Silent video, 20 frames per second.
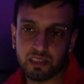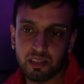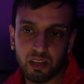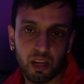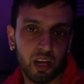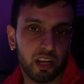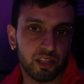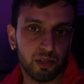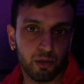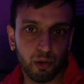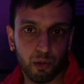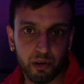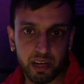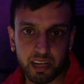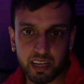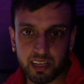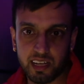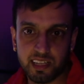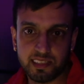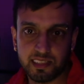A lot of you will
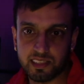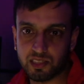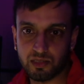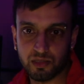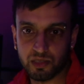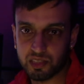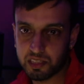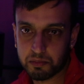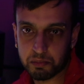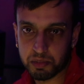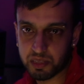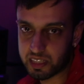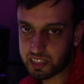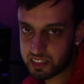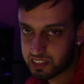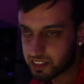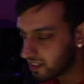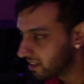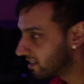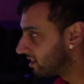recognize it as soon as it plays.